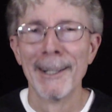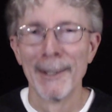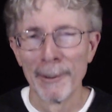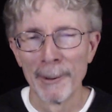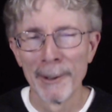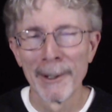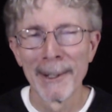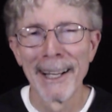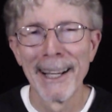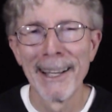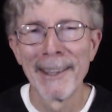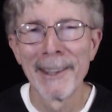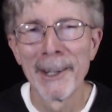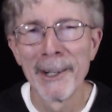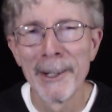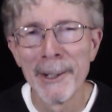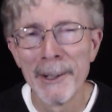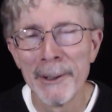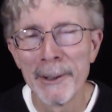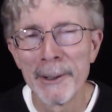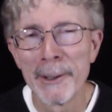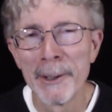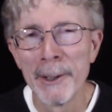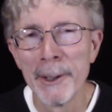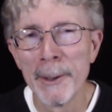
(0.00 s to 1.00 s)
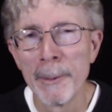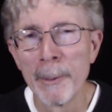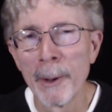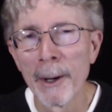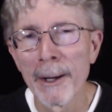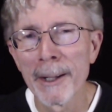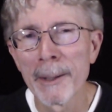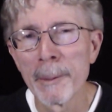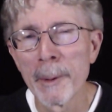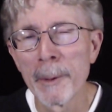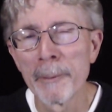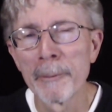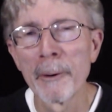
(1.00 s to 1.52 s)
Well, hey there, YouTube.
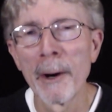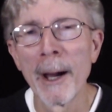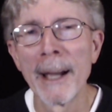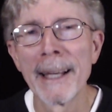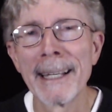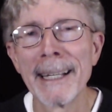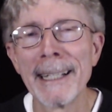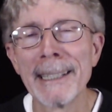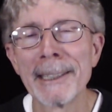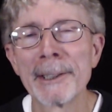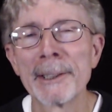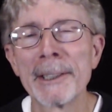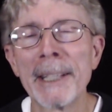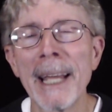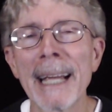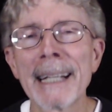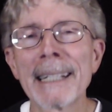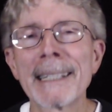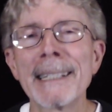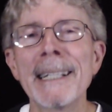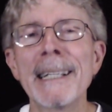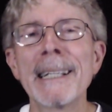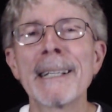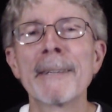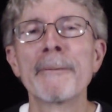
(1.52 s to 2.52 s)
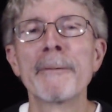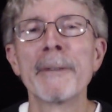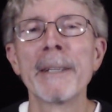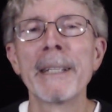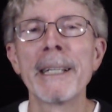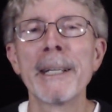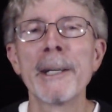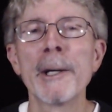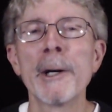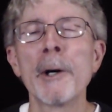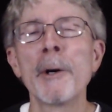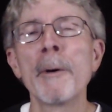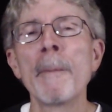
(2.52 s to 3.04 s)
Welcome to Friday's technique
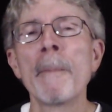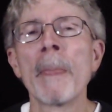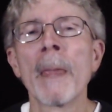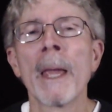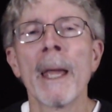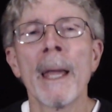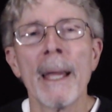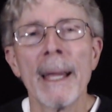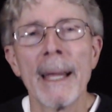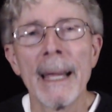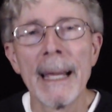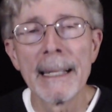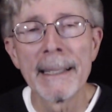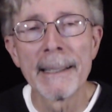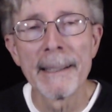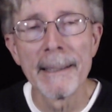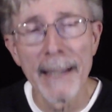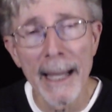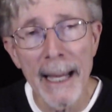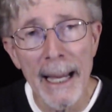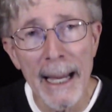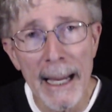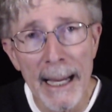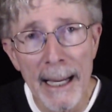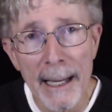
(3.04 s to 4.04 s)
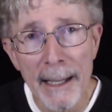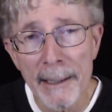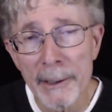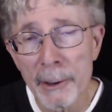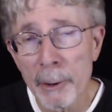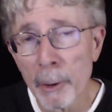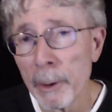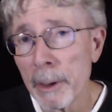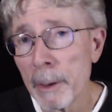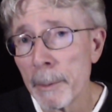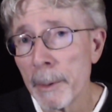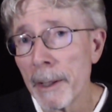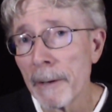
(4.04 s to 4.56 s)
video. And today is
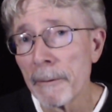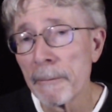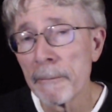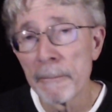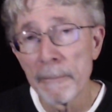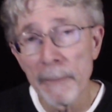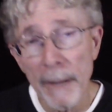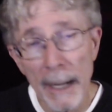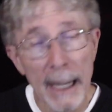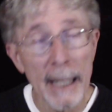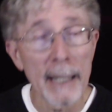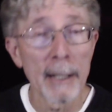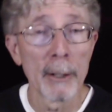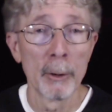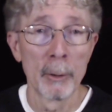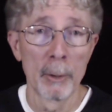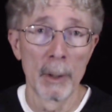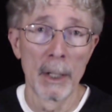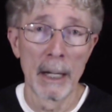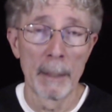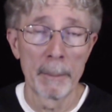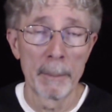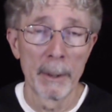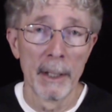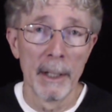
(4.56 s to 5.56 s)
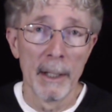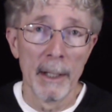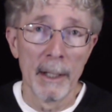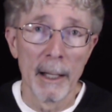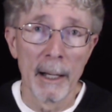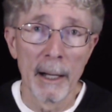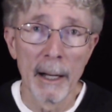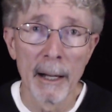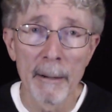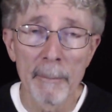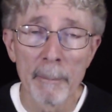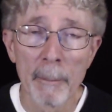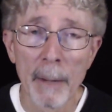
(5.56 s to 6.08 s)
going to be a follow-up
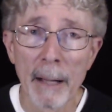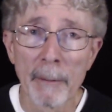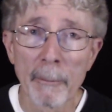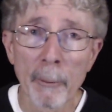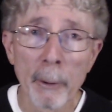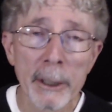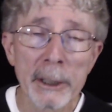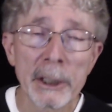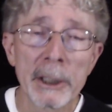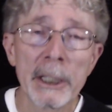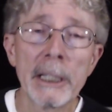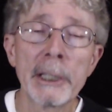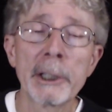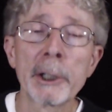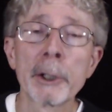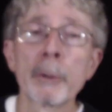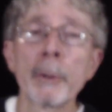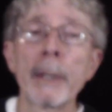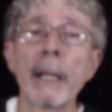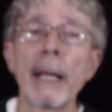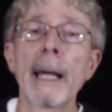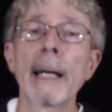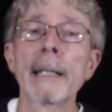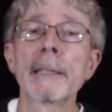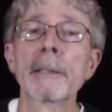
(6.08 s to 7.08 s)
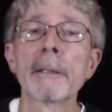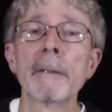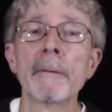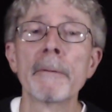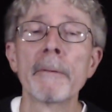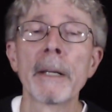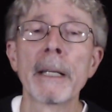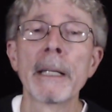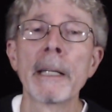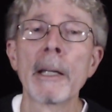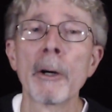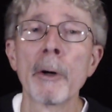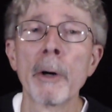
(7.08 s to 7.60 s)
of my voice teacher reaction
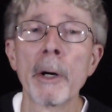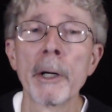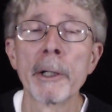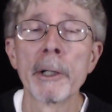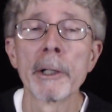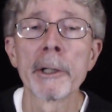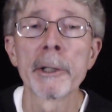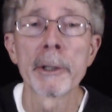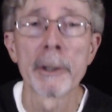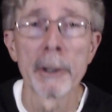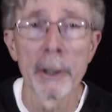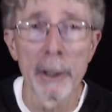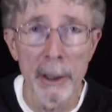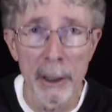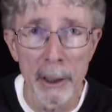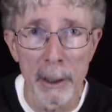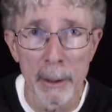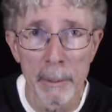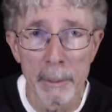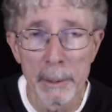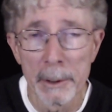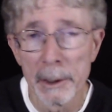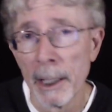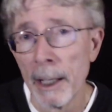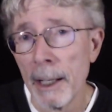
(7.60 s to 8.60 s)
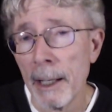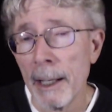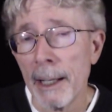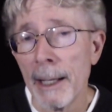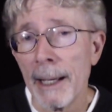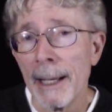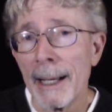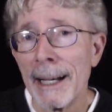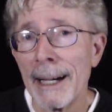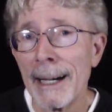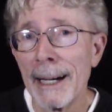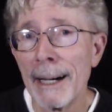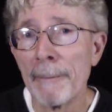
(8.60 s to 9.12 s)
video on Disturbed's
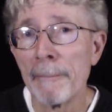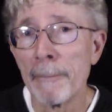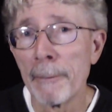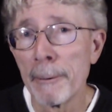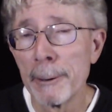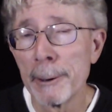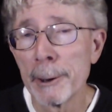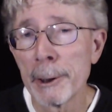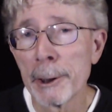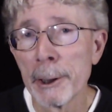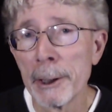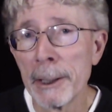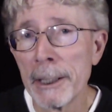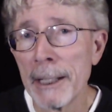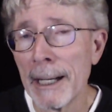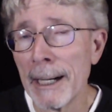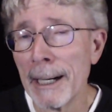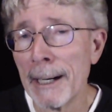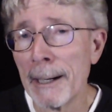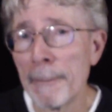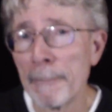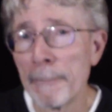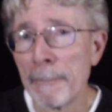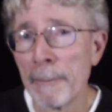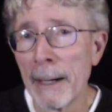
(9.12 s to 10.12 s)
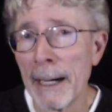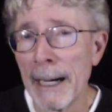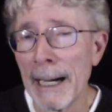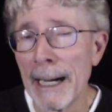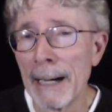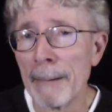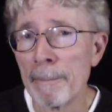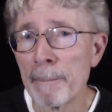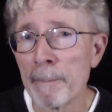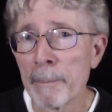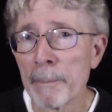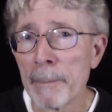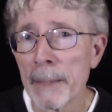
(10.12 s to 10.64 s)
version of
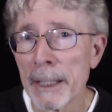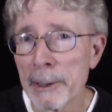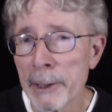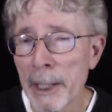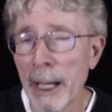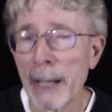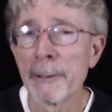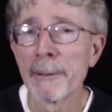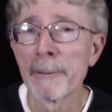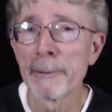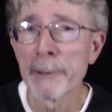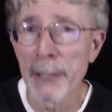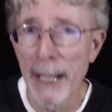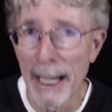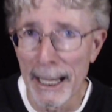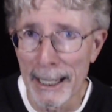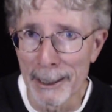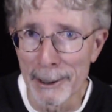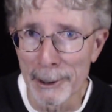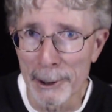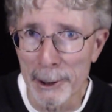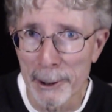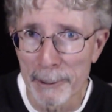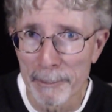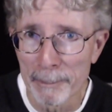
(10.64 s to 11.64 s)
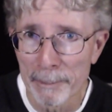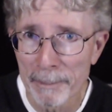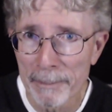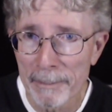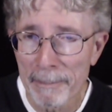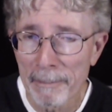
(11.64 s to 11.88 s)
Sound of Silence.